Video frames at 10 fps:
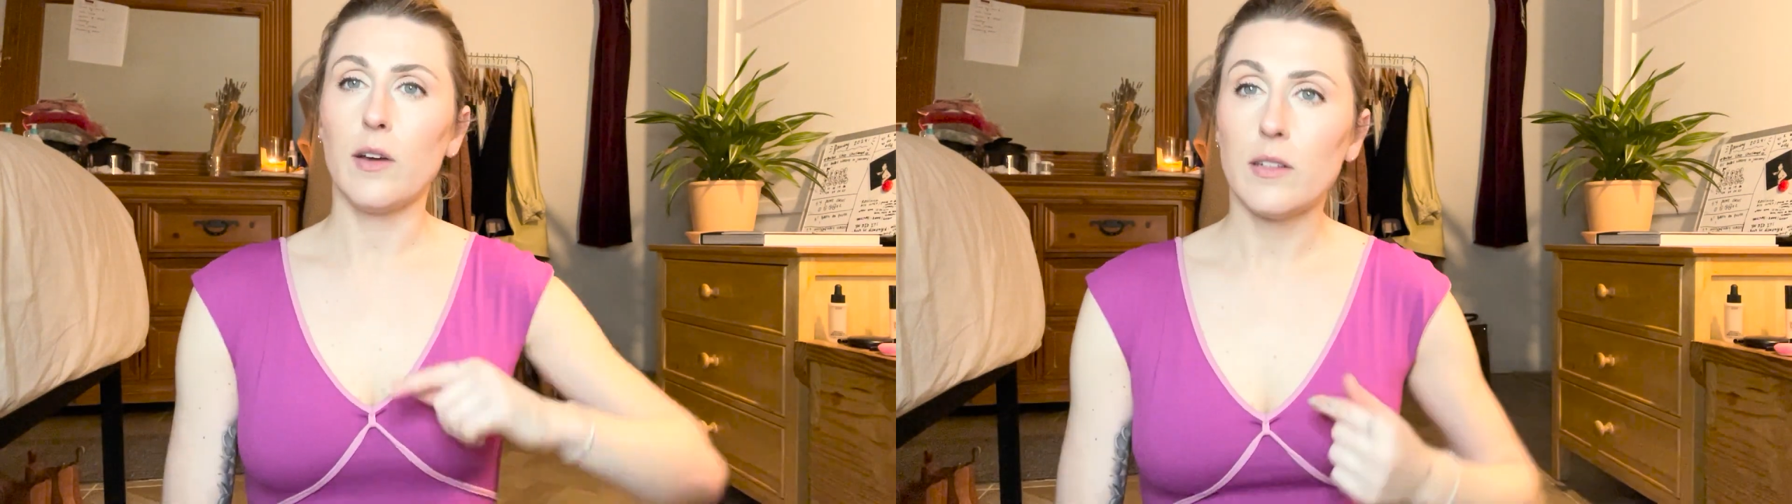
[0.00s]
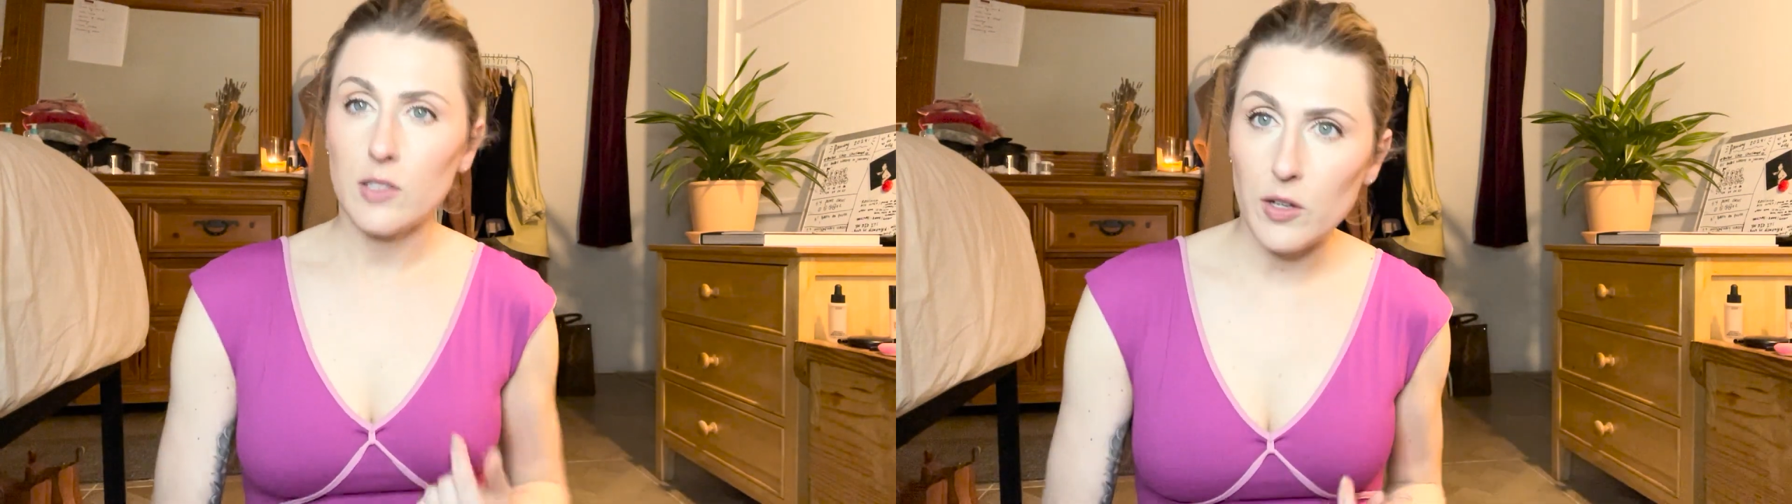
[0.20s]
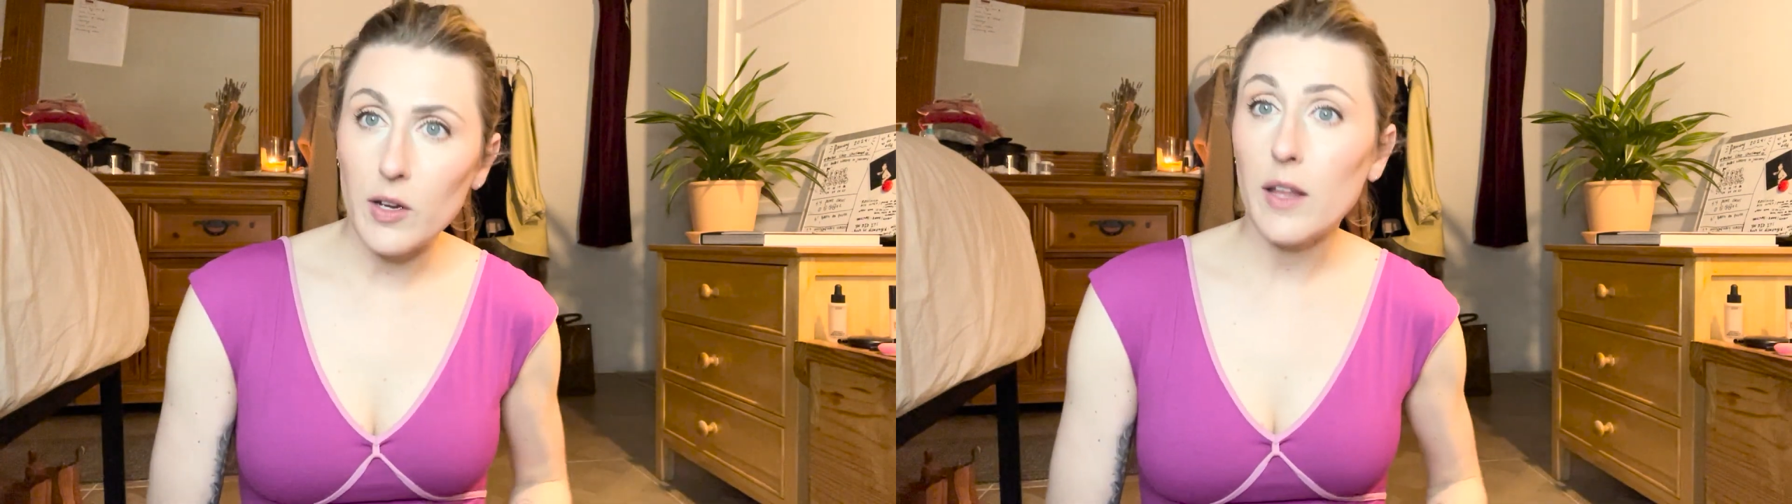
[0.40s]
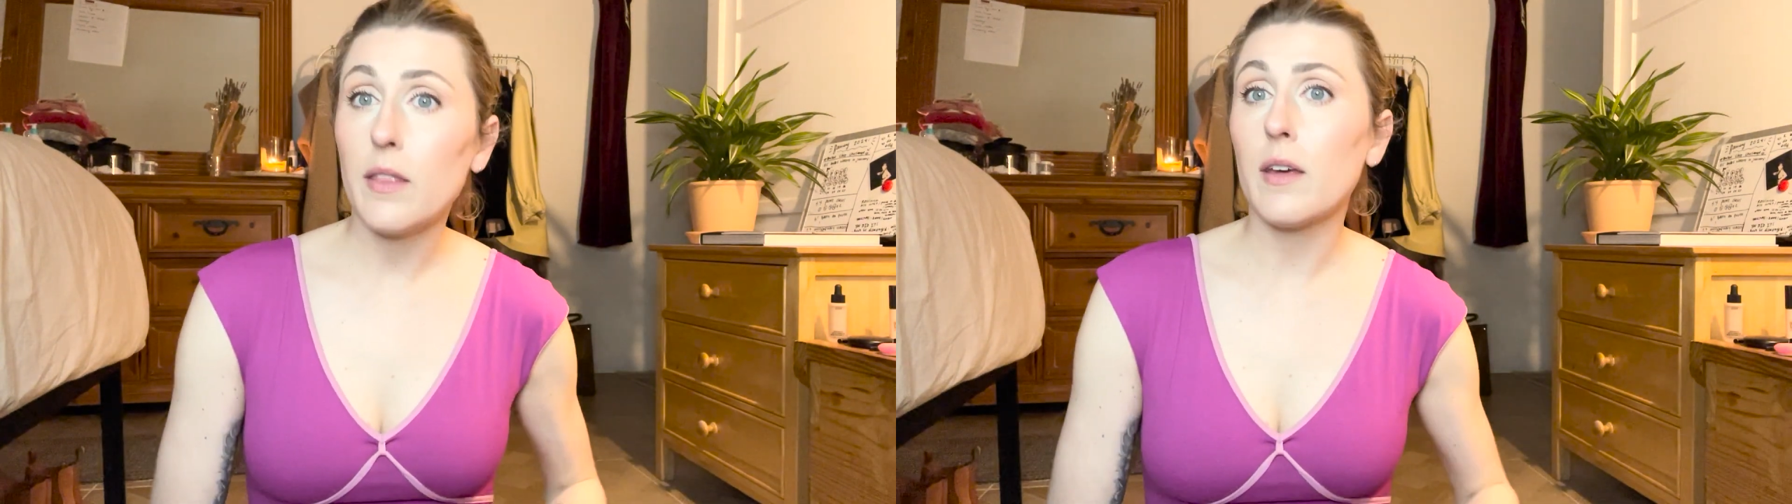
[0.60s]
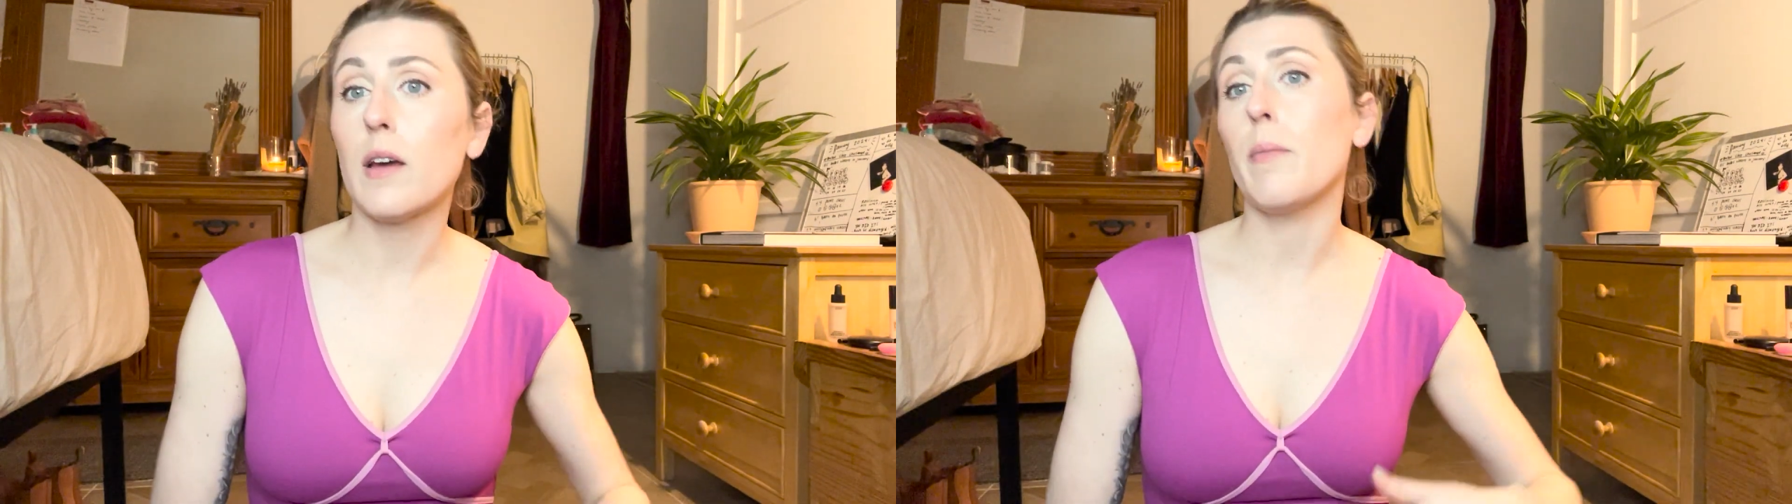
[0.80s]
So you can
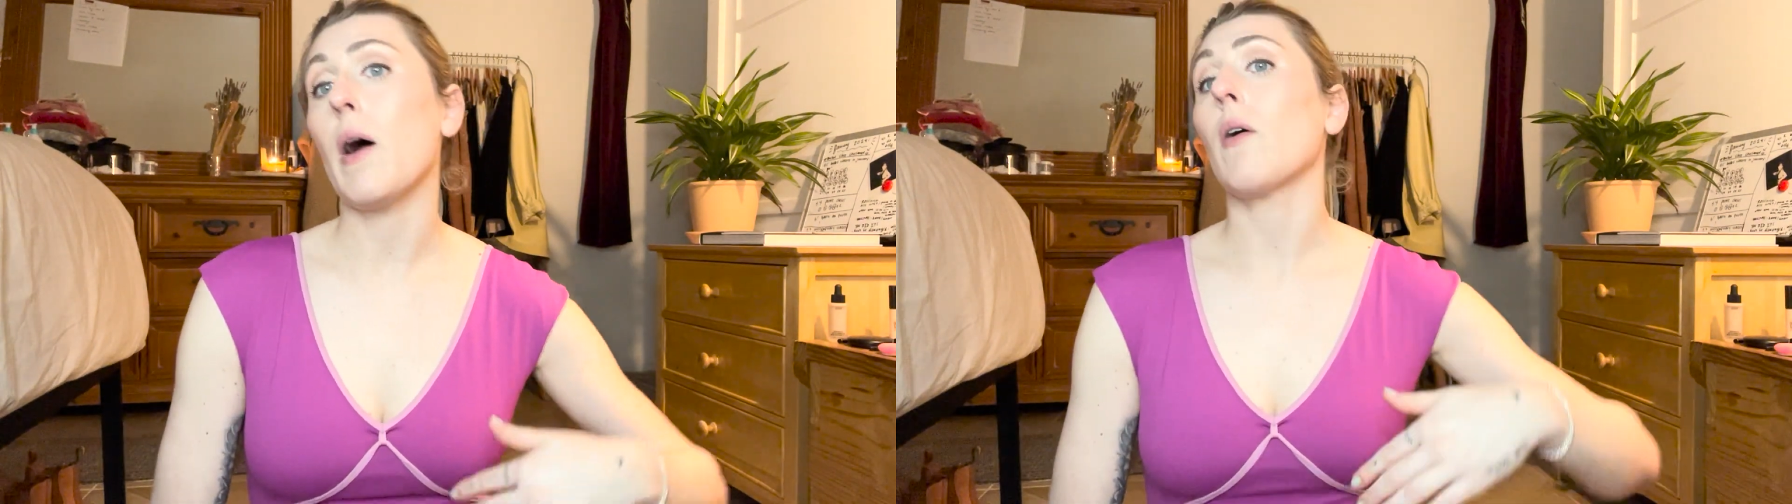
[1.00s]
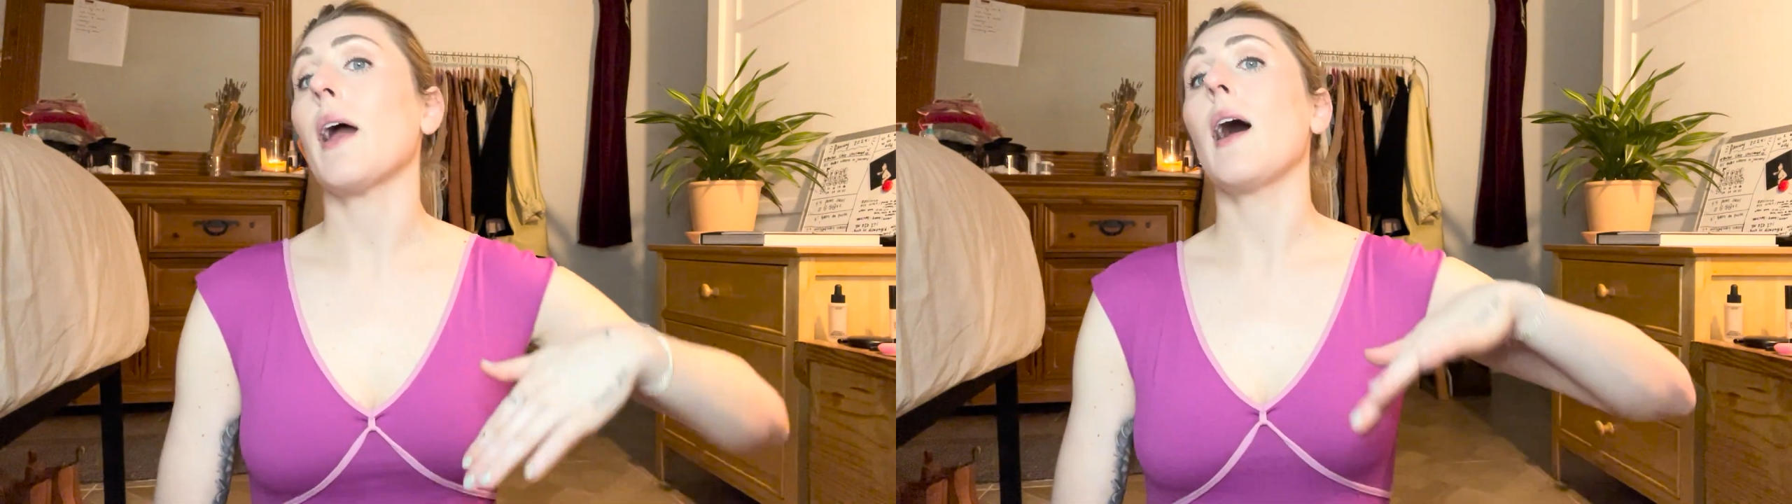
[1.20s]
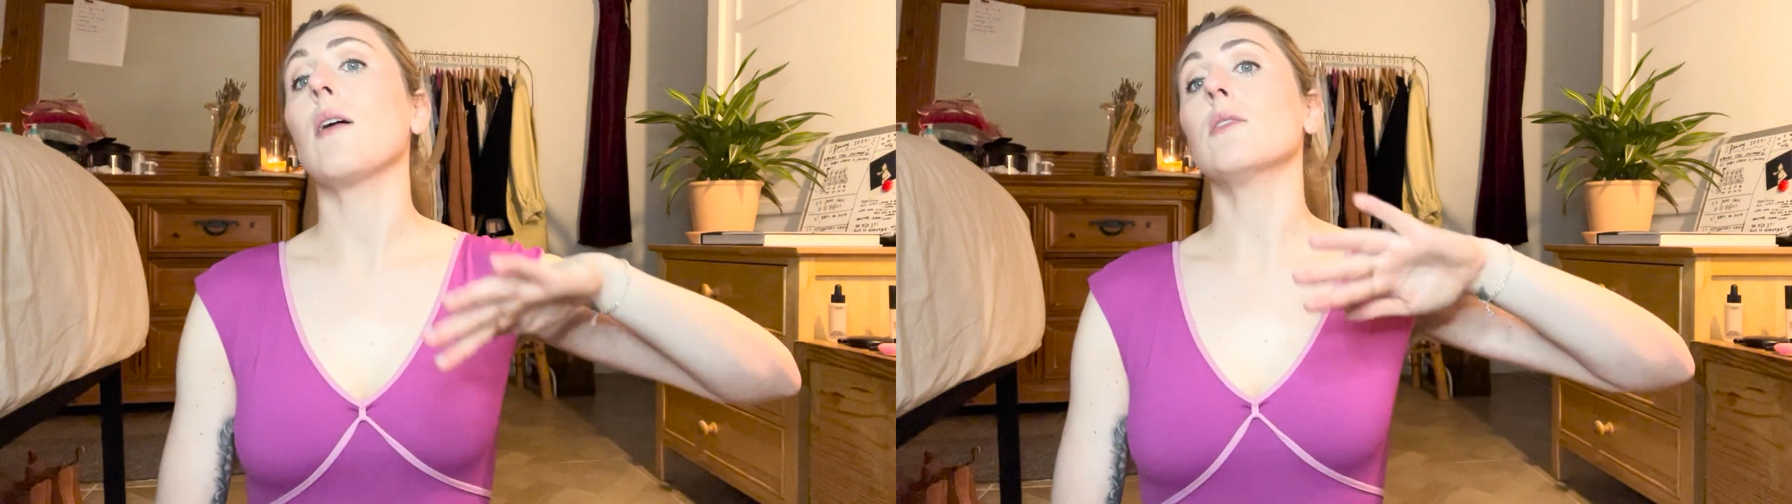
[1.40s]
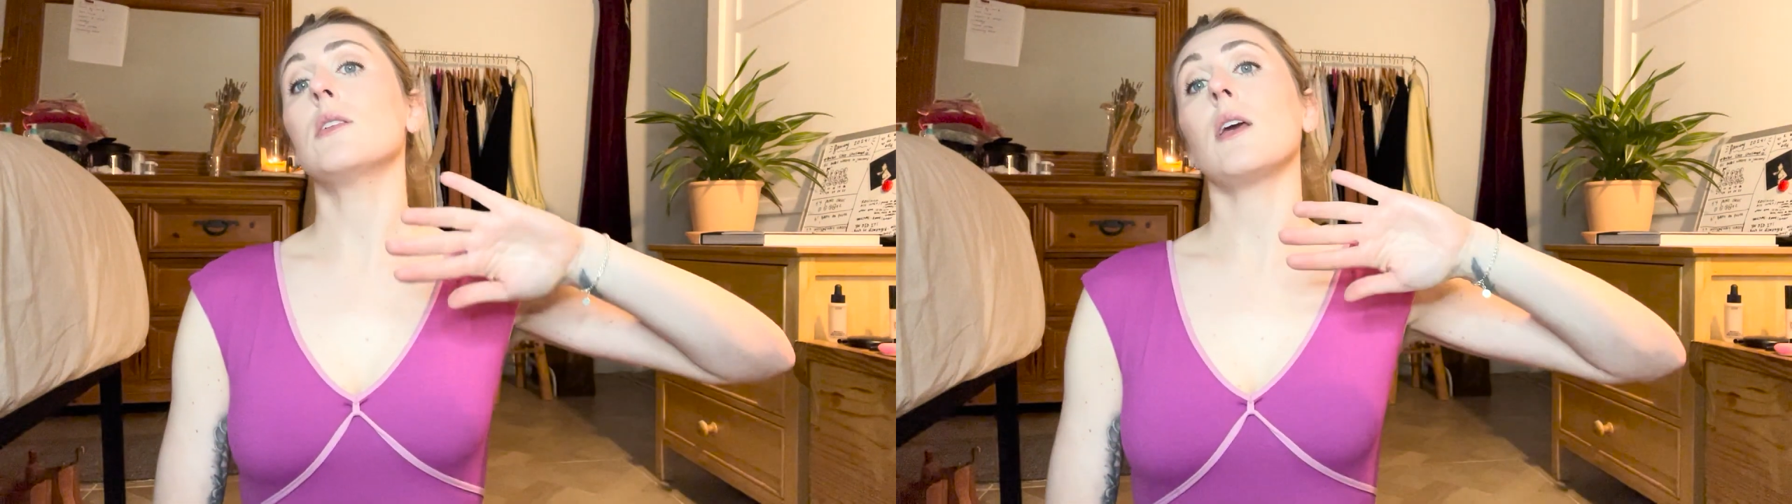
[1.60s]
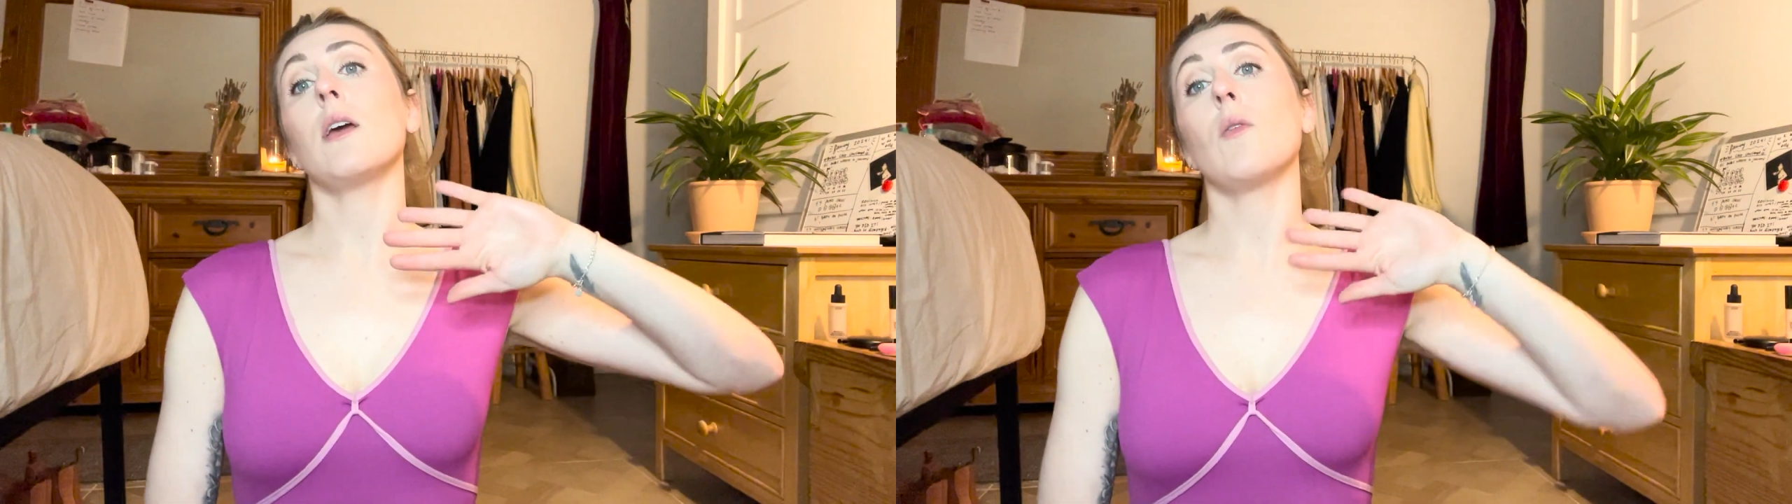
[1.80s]
think about
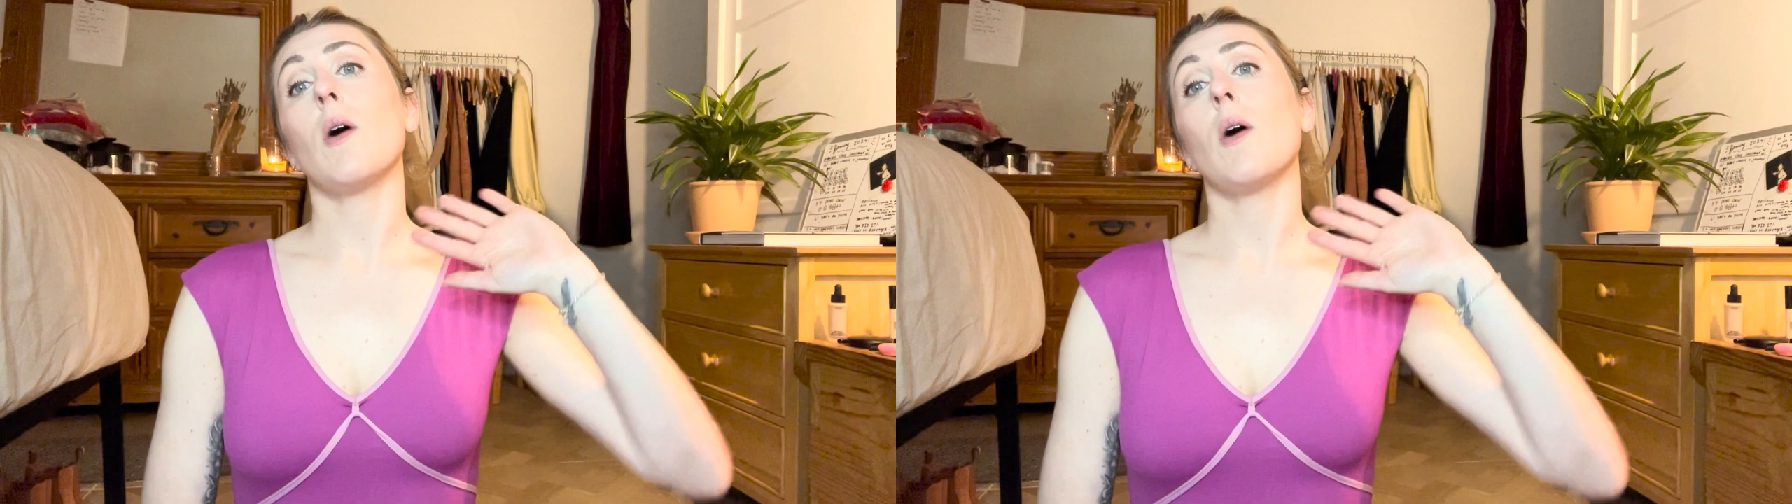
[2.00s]
counting